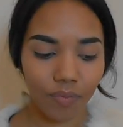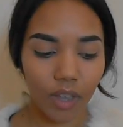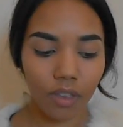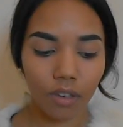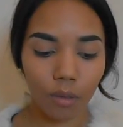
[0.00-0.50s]

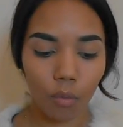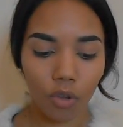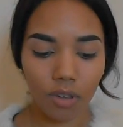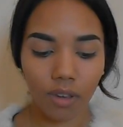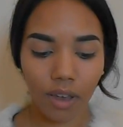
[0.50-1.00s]
And this is a
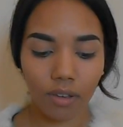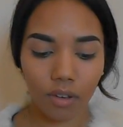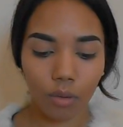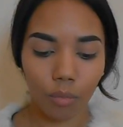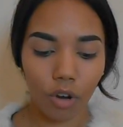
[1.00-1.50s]

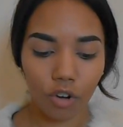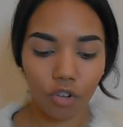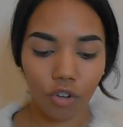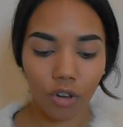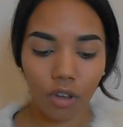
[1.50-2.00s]
multitask
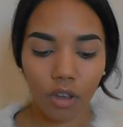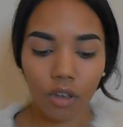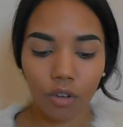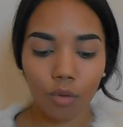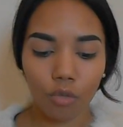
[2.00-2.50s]
brush.
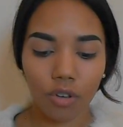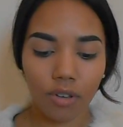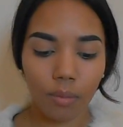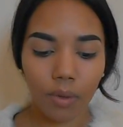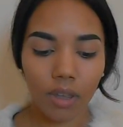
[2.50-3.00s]
So I'm
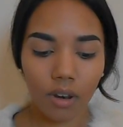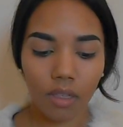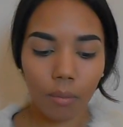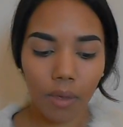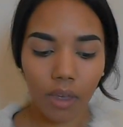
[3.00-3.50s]
just dipping it
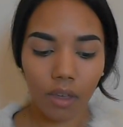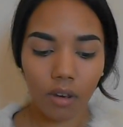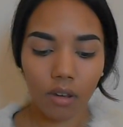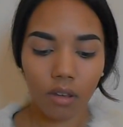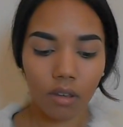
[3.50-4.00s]
in the pan.